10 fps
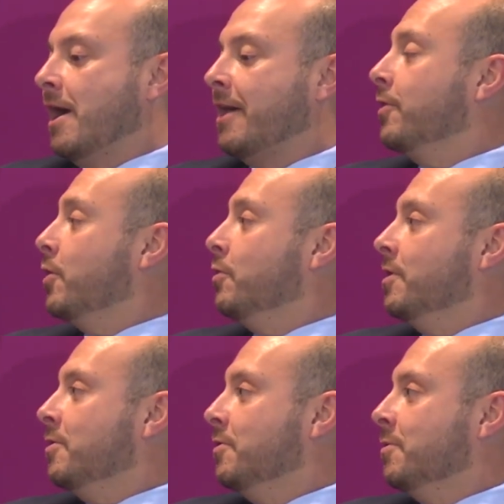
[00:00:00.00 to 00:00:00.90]
I don't know who
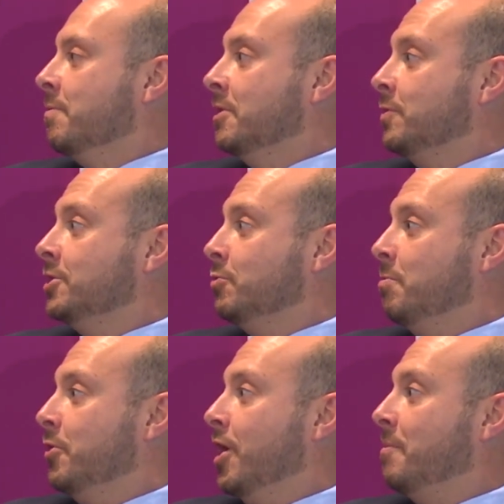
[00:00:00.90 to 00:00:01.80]
the, who the administration
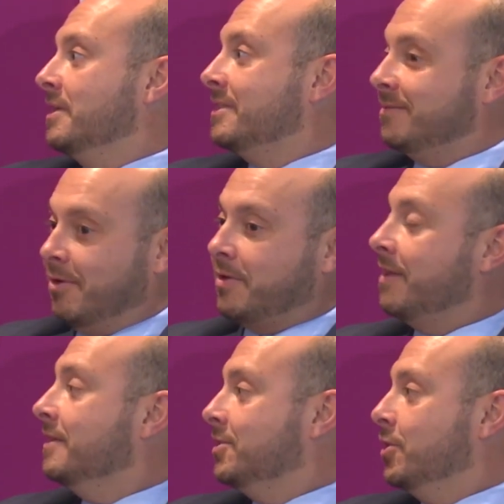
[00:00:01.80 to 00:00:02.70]
would put up as,
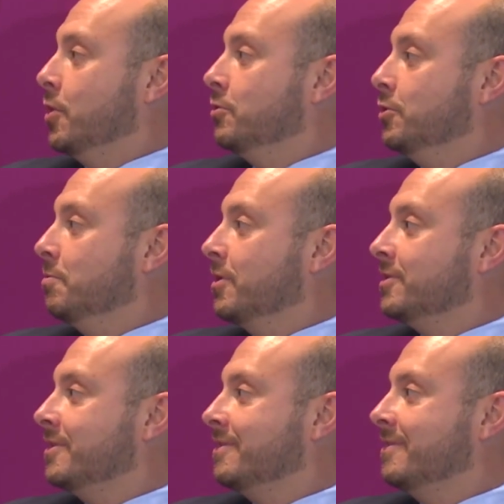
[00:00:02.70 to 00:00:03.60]
okay, this is the go to
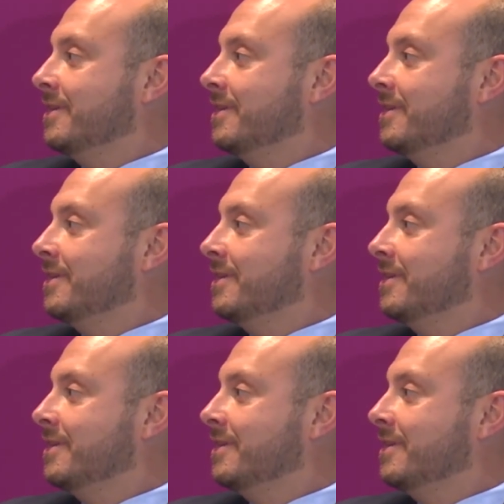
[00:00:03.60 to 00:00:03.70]
person. Mm.